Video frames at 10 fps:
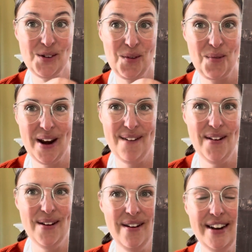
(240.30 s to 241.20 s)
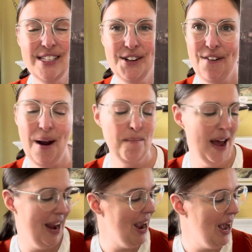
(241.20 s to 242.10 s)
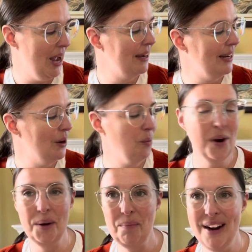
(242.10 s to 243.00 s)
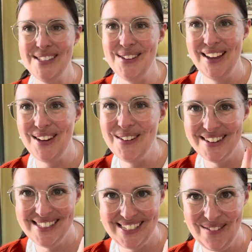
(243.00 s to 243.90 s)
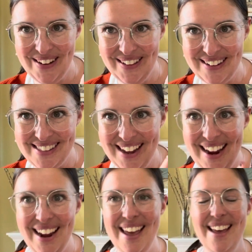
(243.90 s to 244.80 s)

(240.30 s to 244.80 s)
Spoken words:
of what I found on Instagram by Needlework Press so that you can see what it looks like.